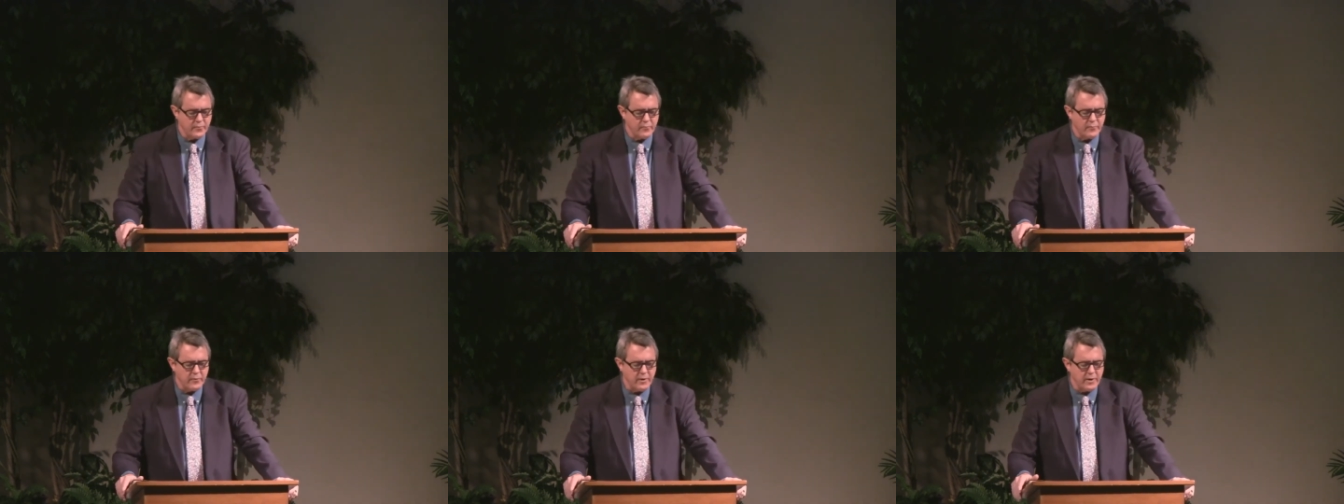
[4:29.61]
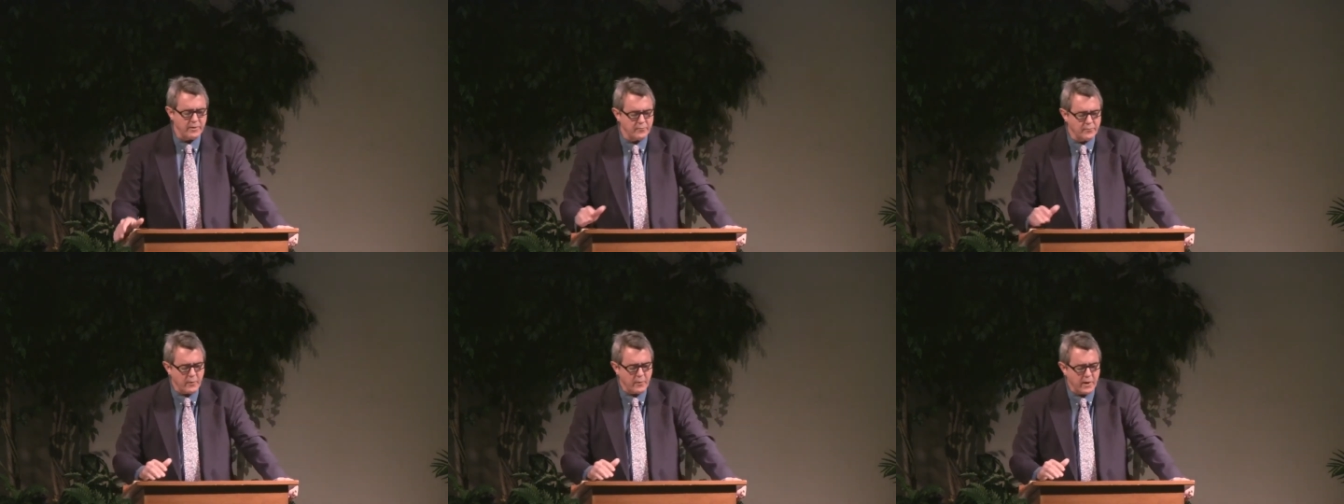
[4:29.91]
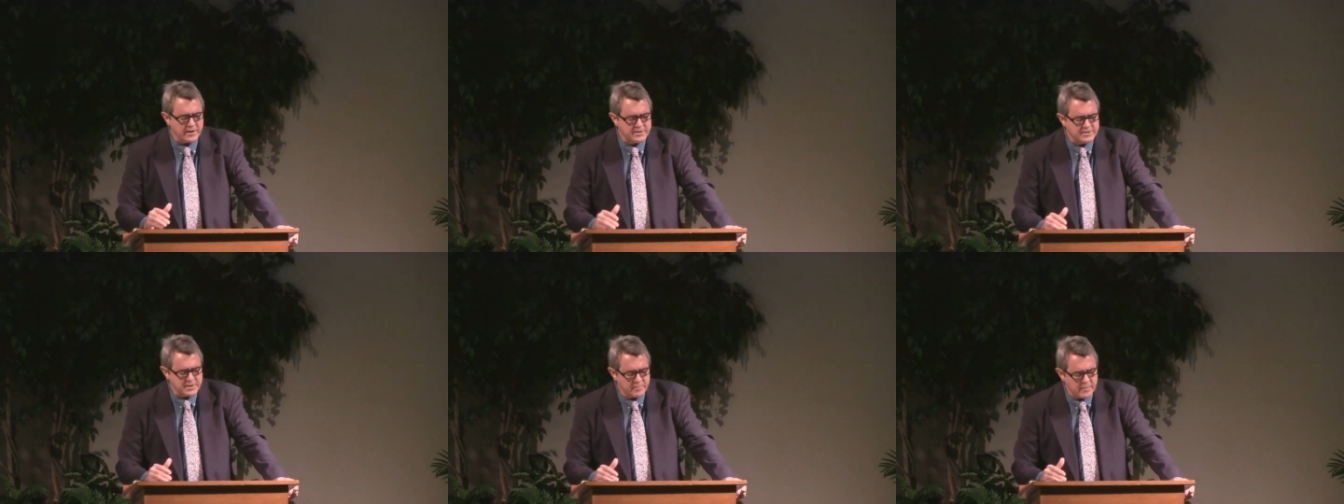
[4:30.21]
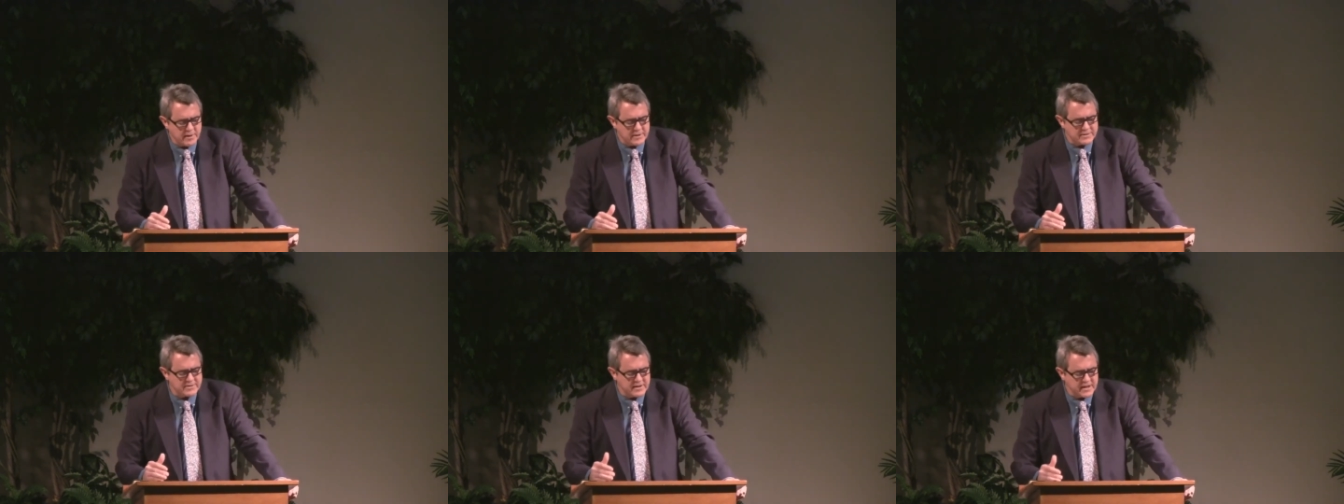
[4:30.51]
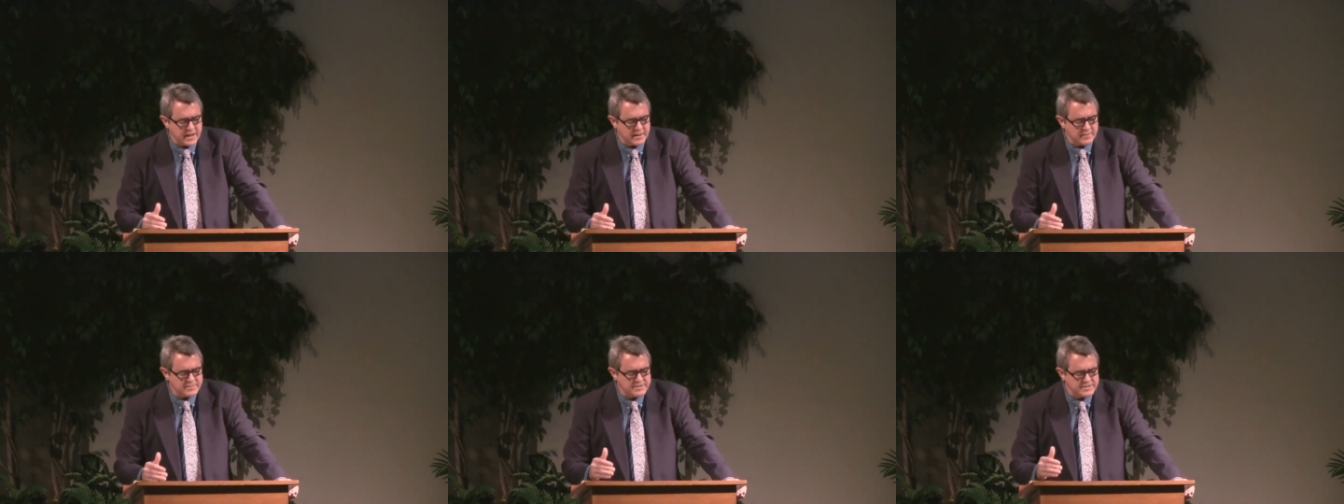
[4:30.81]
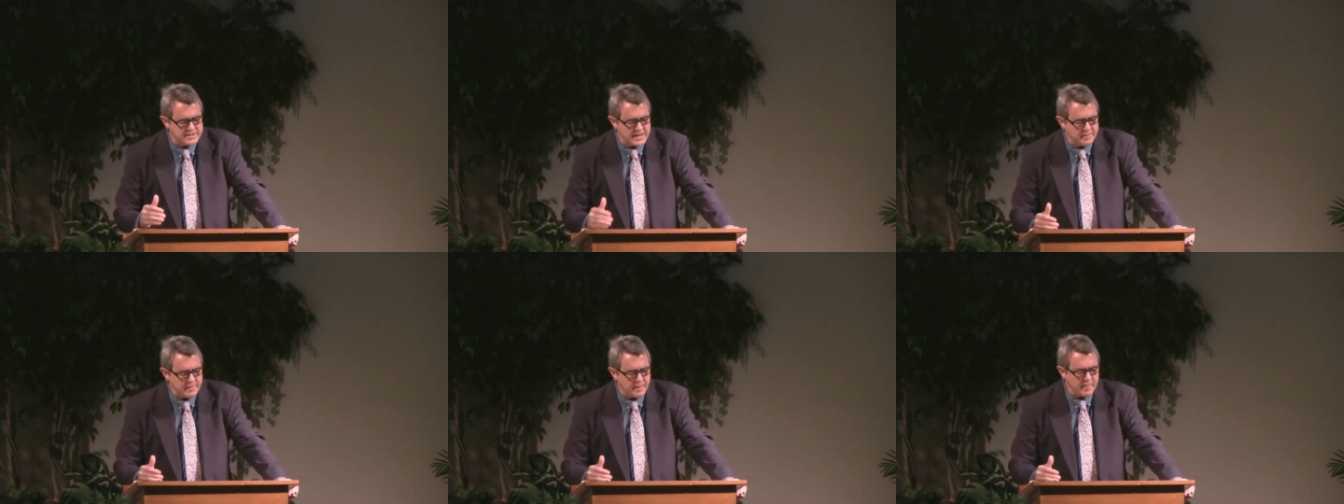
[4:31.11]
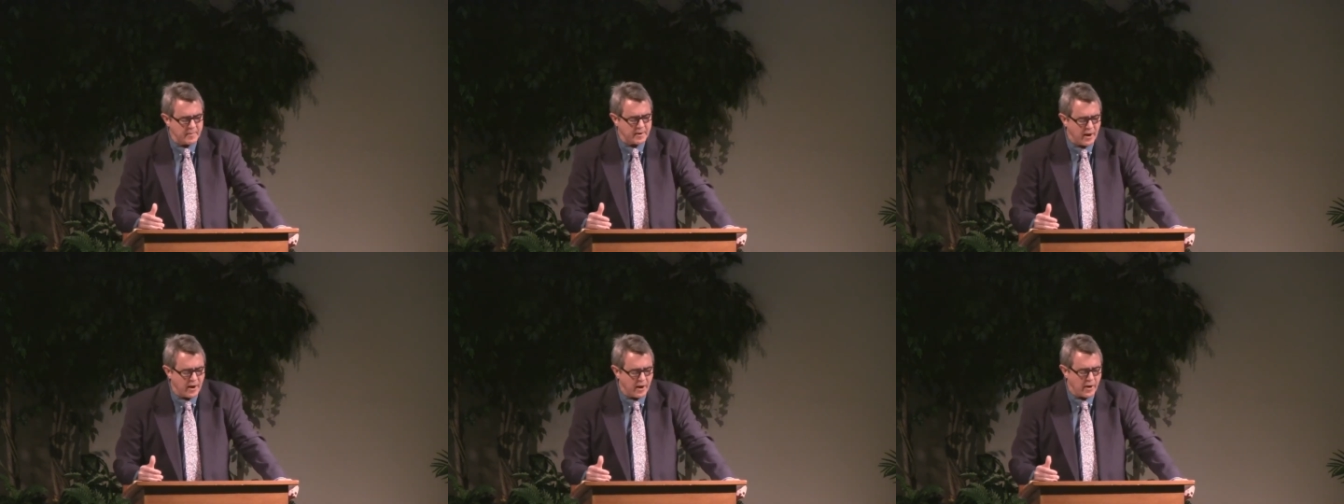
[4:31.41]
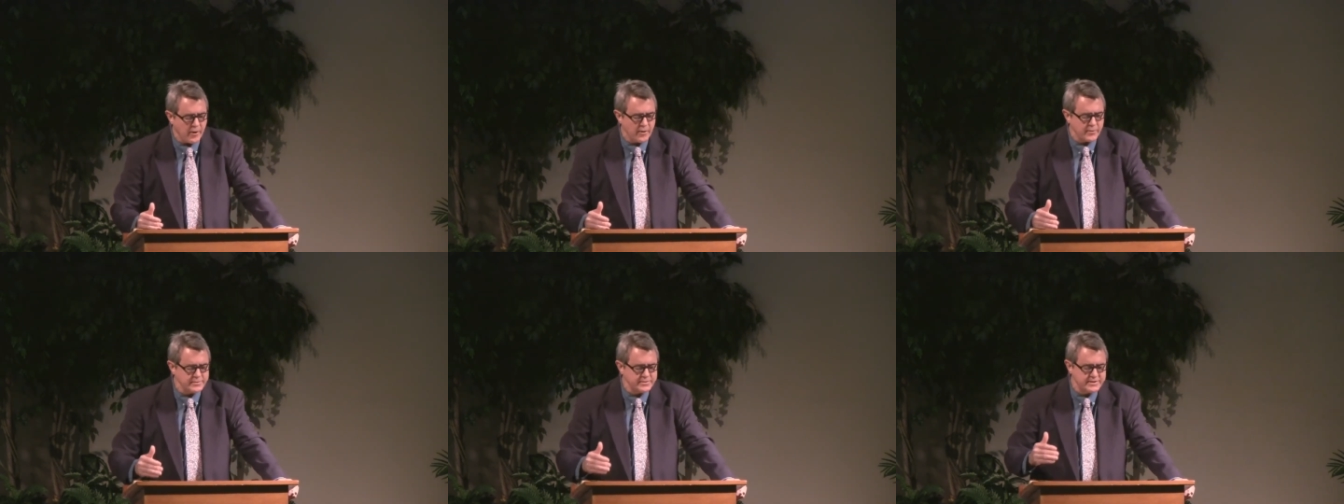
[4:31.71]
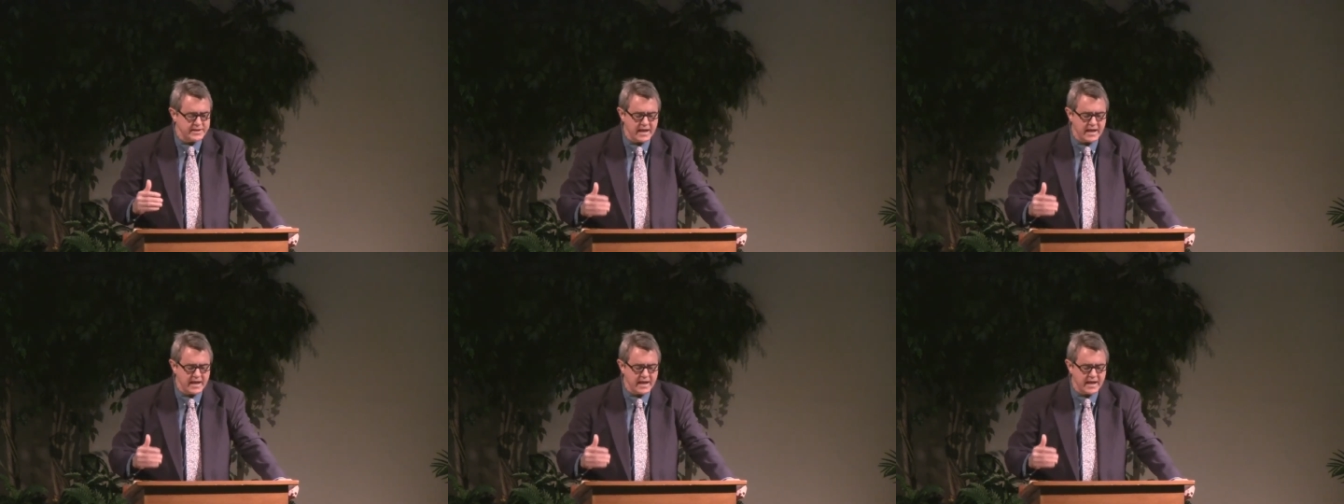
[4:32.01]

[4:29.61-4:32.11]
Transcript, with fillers: We, we submit to them simply because